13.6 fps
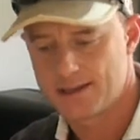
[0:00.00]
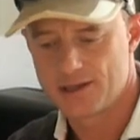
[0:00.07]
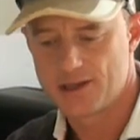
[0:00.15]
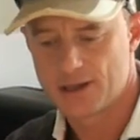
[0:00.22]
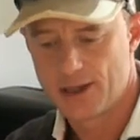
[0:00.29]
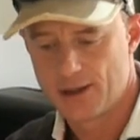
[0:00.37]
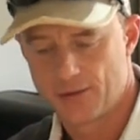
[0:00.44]

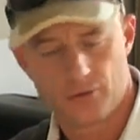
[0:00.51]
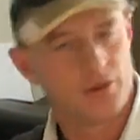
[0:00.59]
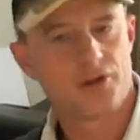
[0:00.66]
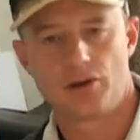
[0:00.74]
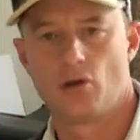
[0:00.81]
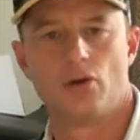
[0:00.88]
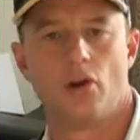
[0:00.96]
is there
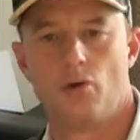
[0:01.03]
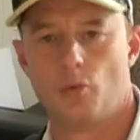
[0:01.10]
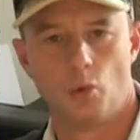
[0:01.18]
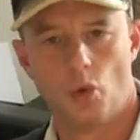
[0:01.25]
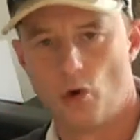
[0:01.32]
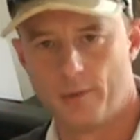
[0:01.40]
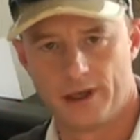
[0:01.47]
is no global
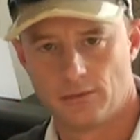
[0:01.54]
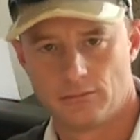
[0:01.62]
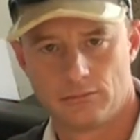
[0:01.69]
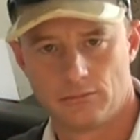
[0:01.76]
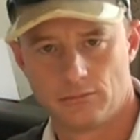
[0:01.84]
warming.